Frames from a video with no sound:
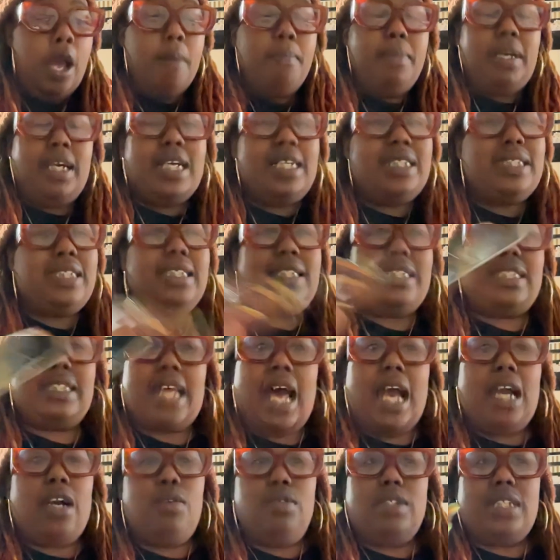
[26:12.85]
Because these
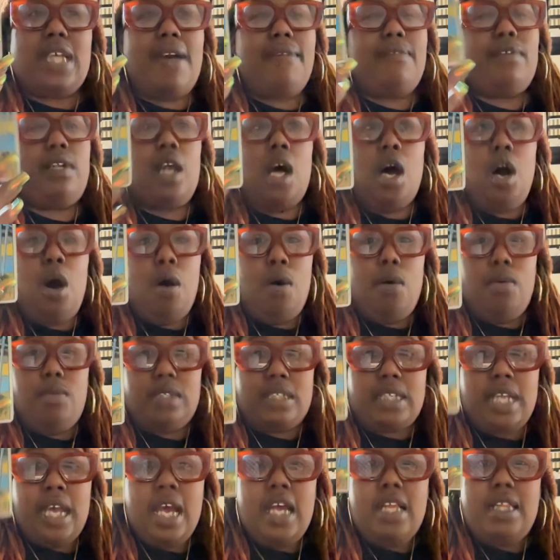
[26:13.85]
cycles have
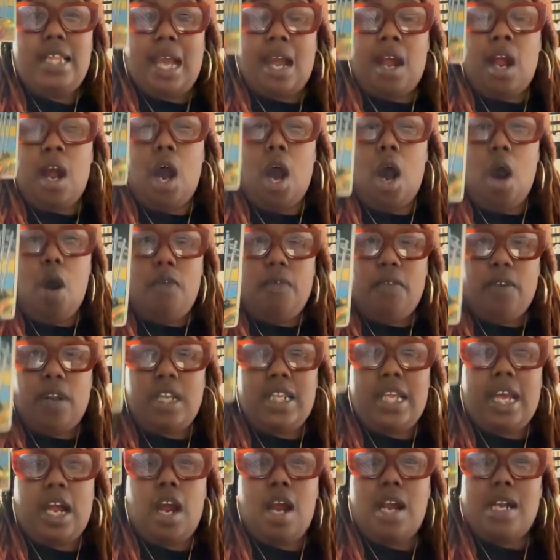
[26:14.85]
closed. They are over.
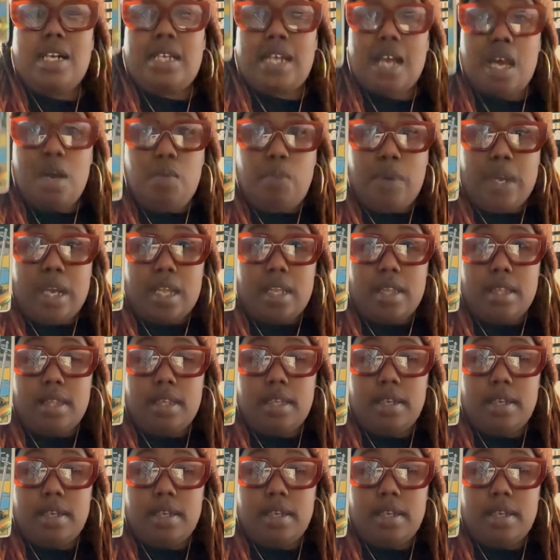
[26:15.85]
They are done with.